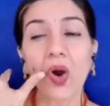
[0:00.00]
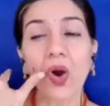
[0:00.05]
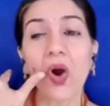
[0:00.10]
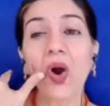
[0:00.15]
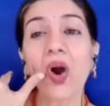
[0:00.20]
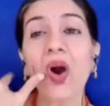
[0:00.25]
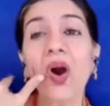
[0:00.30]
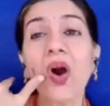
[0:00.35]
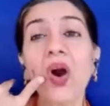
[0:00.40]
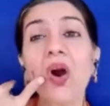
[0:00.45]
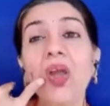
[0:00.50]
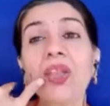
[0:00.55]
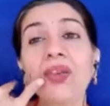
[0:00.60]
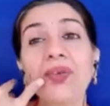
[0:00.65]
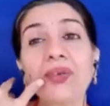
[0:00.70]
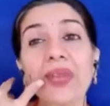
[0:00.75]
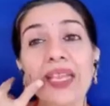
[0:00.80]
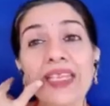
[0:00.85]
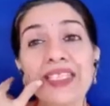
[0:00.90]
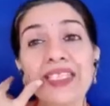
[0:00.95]

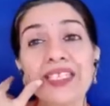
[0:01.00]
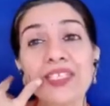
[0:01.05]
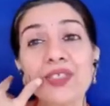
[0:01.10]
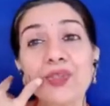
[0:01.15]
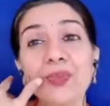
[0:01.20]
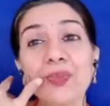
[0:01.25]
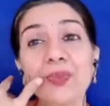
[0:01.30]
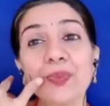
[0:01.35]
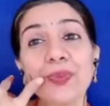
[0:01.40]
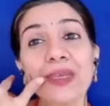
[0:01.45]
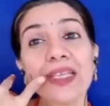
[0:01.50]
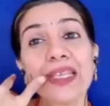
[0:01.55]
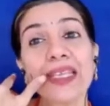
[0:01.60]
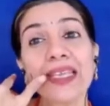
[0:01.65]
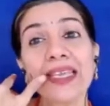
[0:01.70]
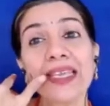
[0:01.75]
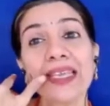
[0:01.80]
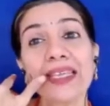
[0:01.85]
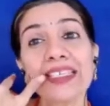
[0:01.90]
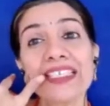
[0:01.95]
all ready to
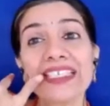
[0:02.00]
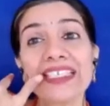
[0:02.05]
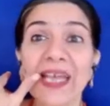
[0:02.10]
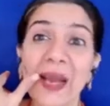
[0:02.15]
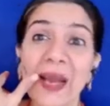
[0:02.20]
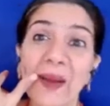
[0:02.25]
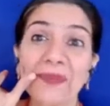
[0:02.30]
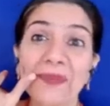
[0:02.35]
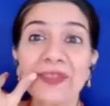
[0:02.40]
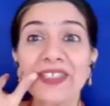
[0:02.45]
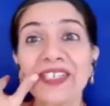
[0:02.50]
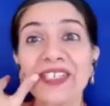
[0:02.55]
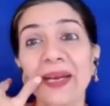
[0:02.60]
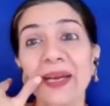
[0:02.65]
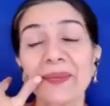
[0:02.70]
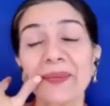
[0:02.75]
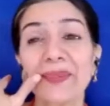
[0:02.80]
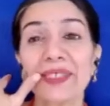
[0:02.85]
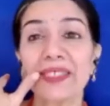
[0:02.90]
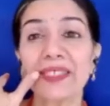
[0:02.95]
play Cham
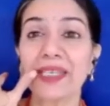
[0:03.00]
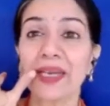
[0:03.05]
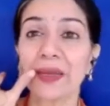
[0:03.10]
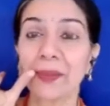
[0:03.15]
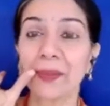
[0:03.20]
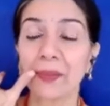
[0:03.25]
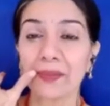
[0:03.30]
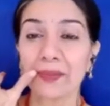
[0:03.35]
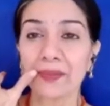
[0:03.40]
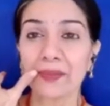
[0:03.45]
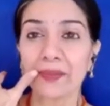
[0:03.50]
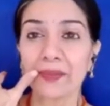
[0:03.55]
Cham Cham.